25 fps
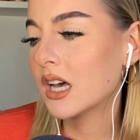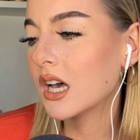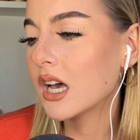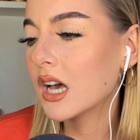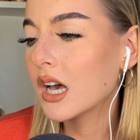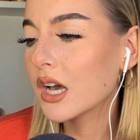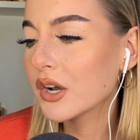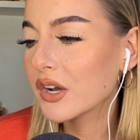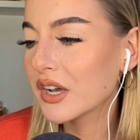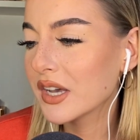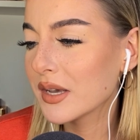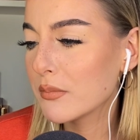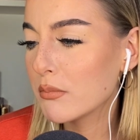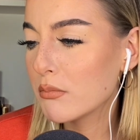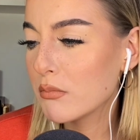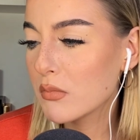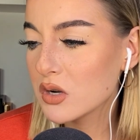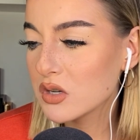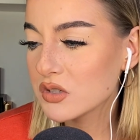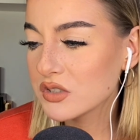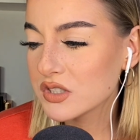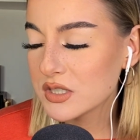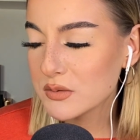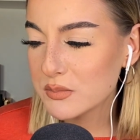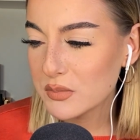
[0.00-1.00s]
Okay,
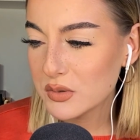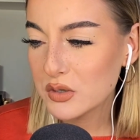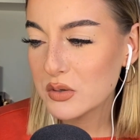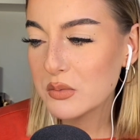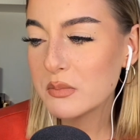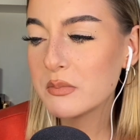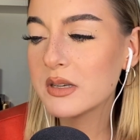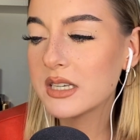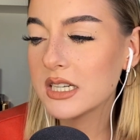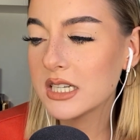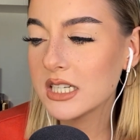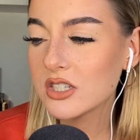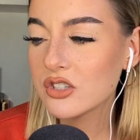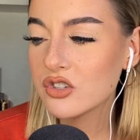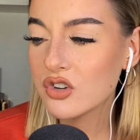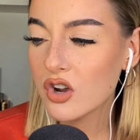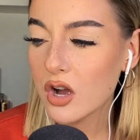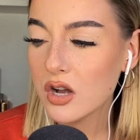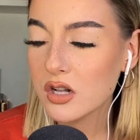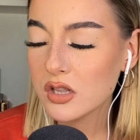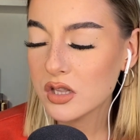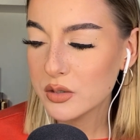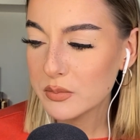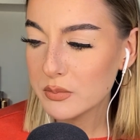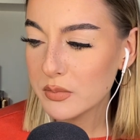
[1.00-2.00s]
multiple mini
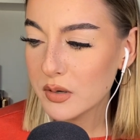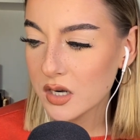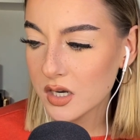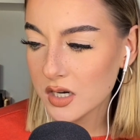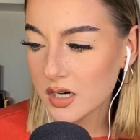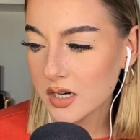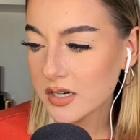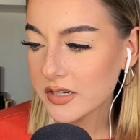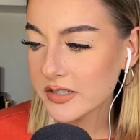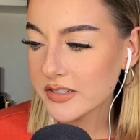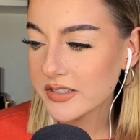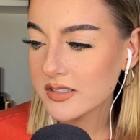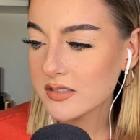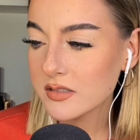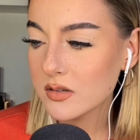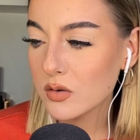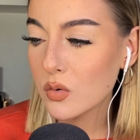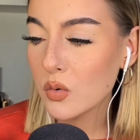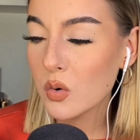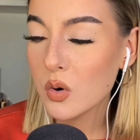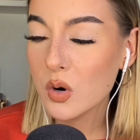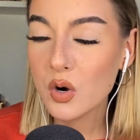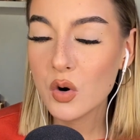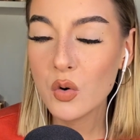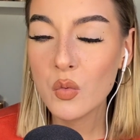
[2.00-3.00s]
chocolate bars
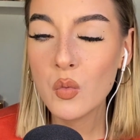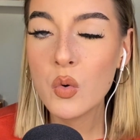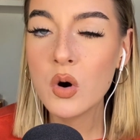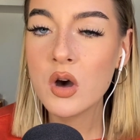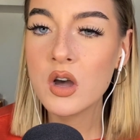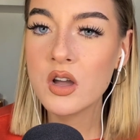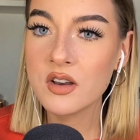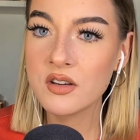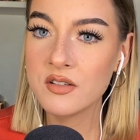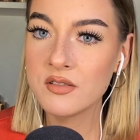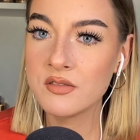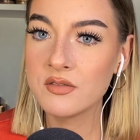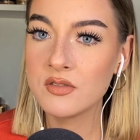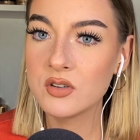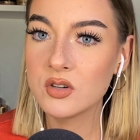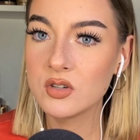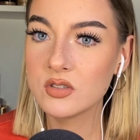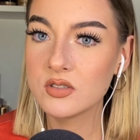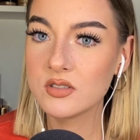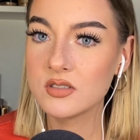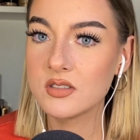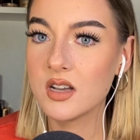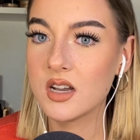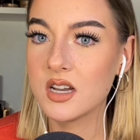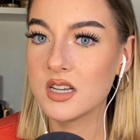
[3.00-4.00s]
or one
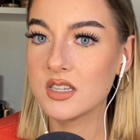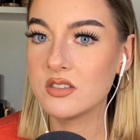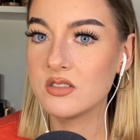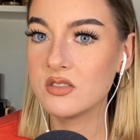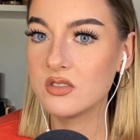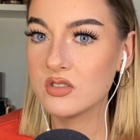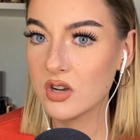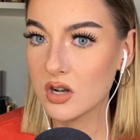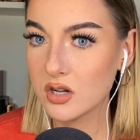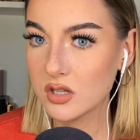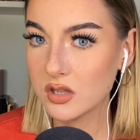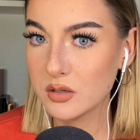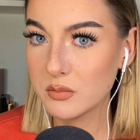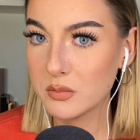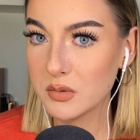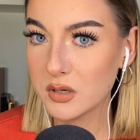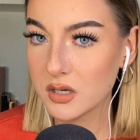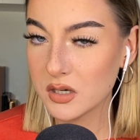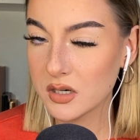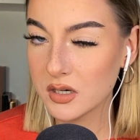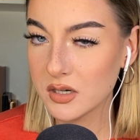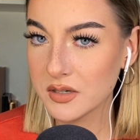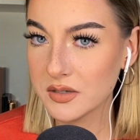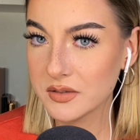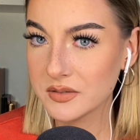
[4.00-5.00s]
full-size chocolate
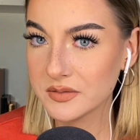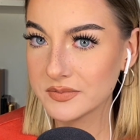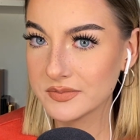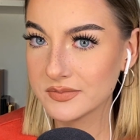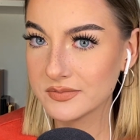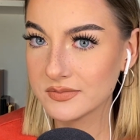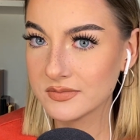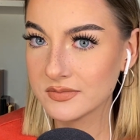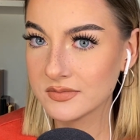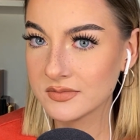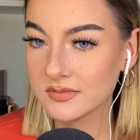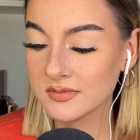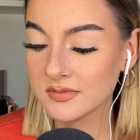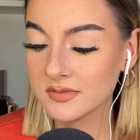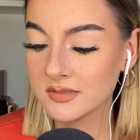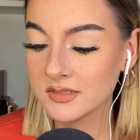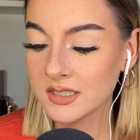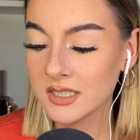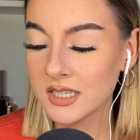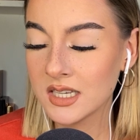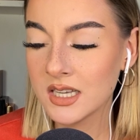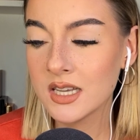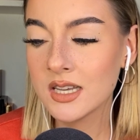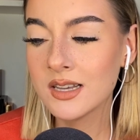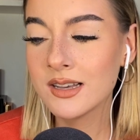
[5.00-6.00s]
bar?
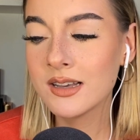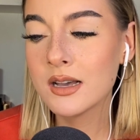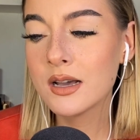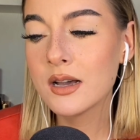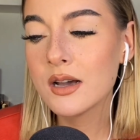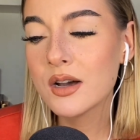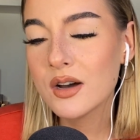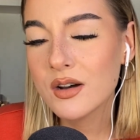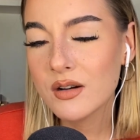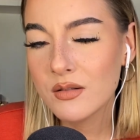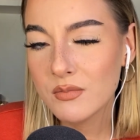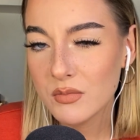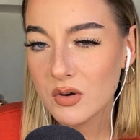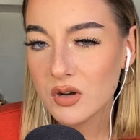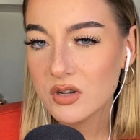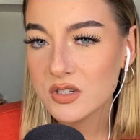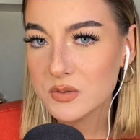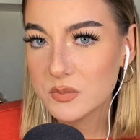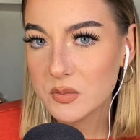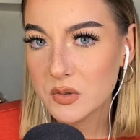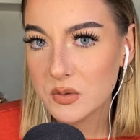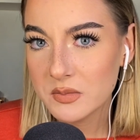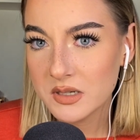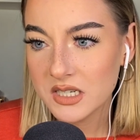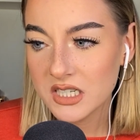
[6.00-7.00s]

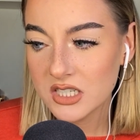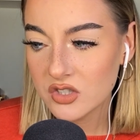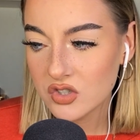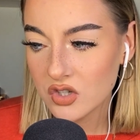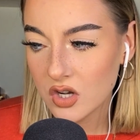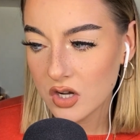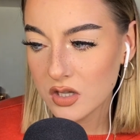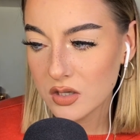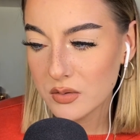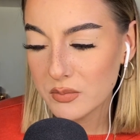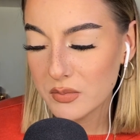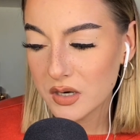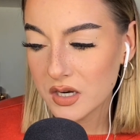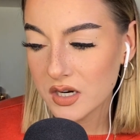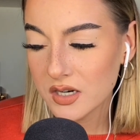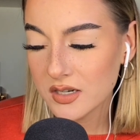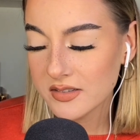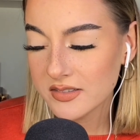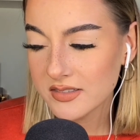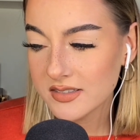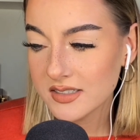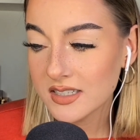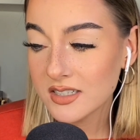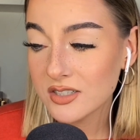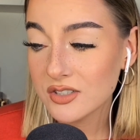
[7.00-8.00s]
Multiple mini chocolate
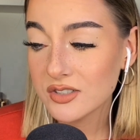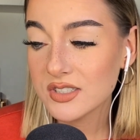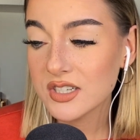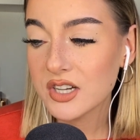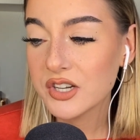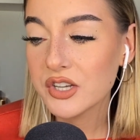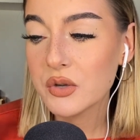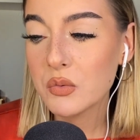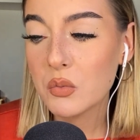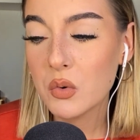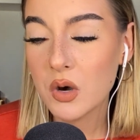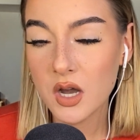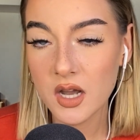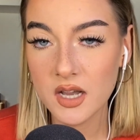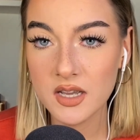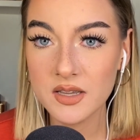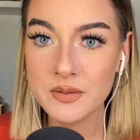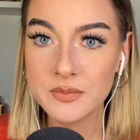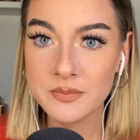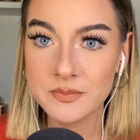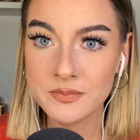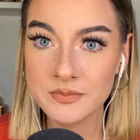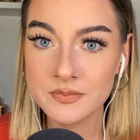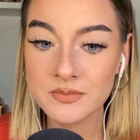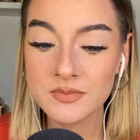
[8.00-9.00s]
bars, and I'll tell you why.
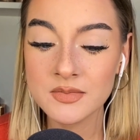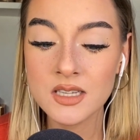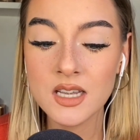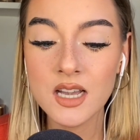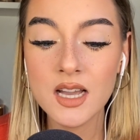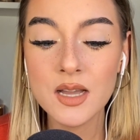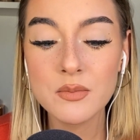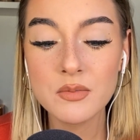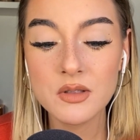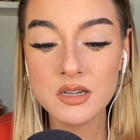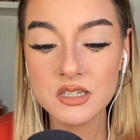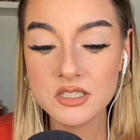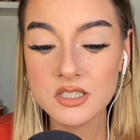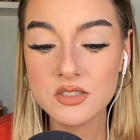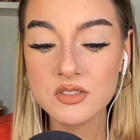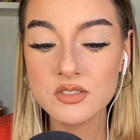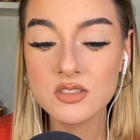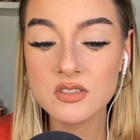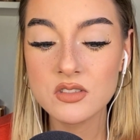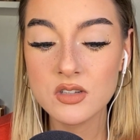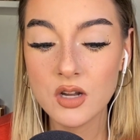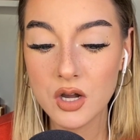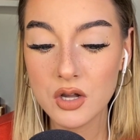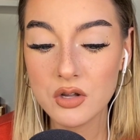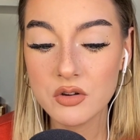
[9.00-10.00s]
I'm lactose
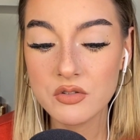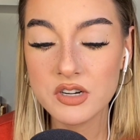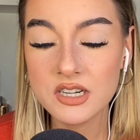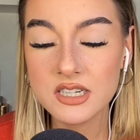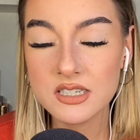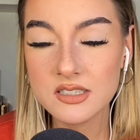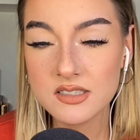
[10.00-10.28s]
intolerant.